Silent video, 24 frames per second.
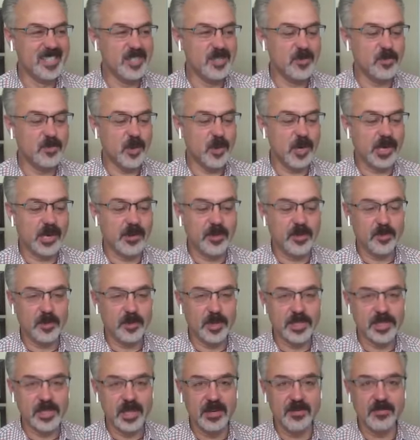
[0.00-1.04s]
I was working with
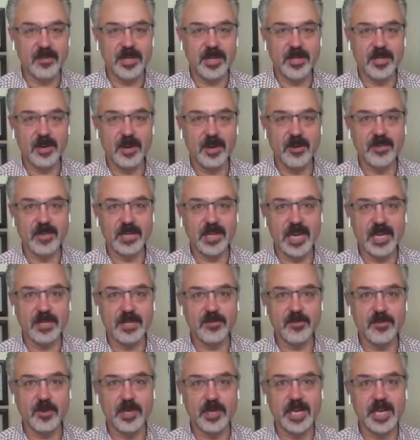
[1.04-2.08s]
Rich Litvin over the
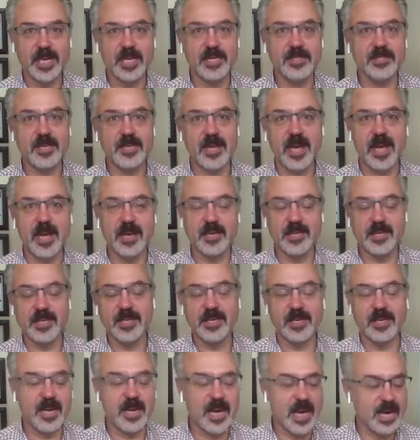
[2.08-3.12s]
last four days at
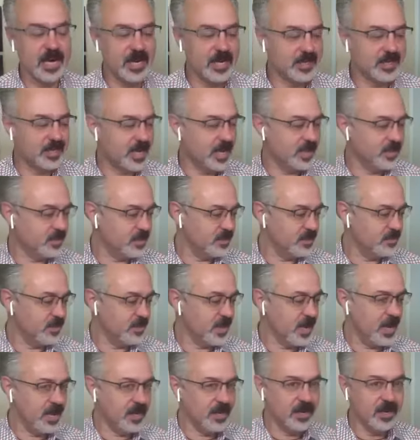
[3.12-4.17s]
the, at an intensive,
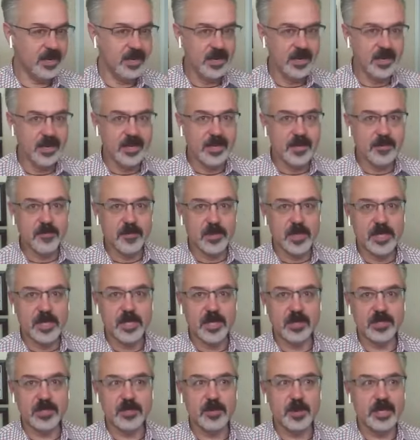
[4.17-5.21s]
and, and he
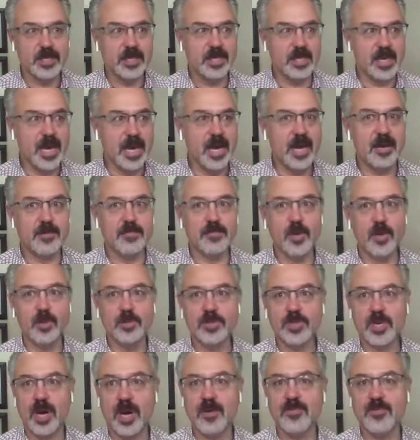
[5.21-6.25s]
talks about yeah,
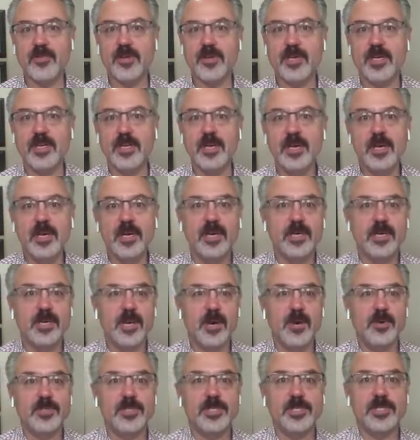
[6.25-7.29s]
most often
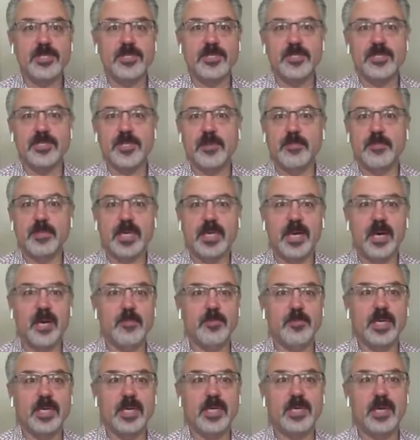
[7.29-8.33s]
coaches are simply
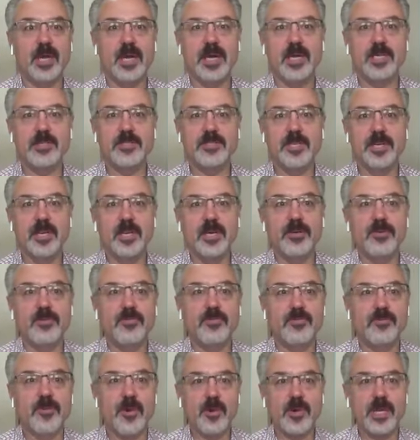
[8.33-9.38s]
helping clients
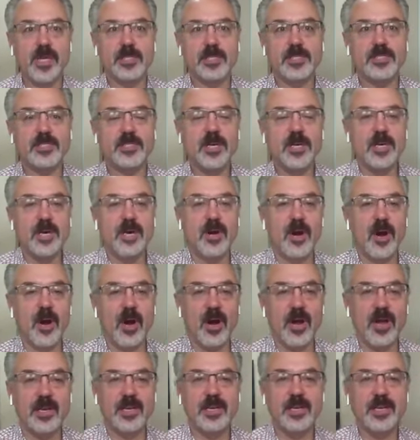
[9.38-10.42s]
focus
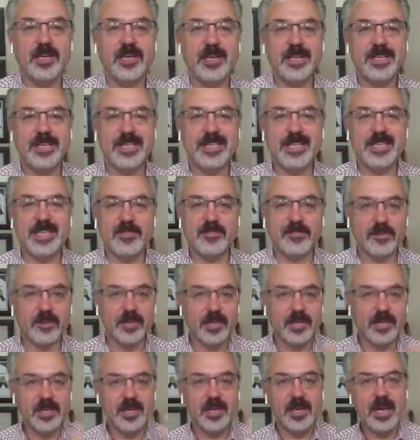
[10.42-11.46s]
on
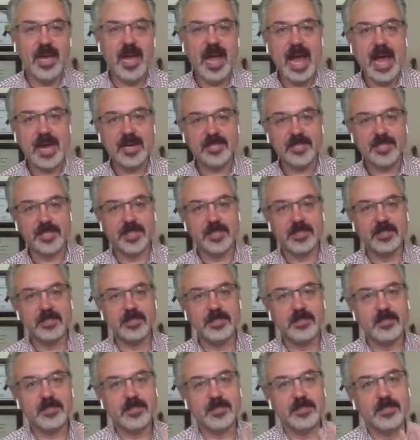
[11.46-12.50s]
different
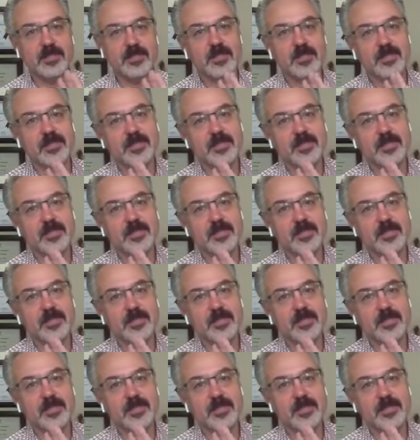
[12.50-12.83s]
actions